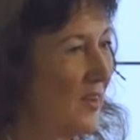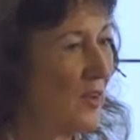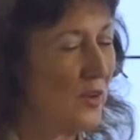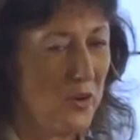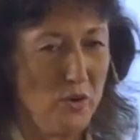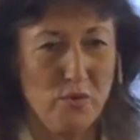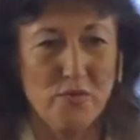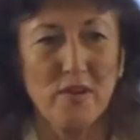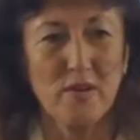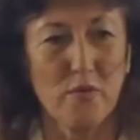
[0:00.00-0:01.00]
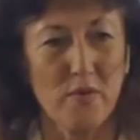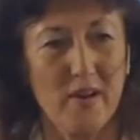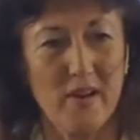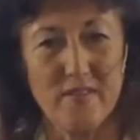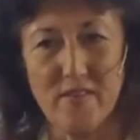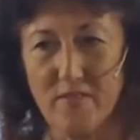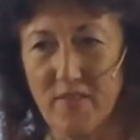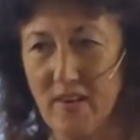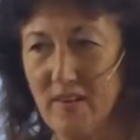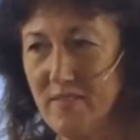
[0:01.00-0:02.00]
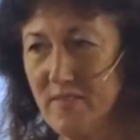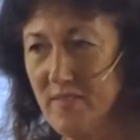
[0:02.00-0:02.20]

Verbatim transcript: using creativity,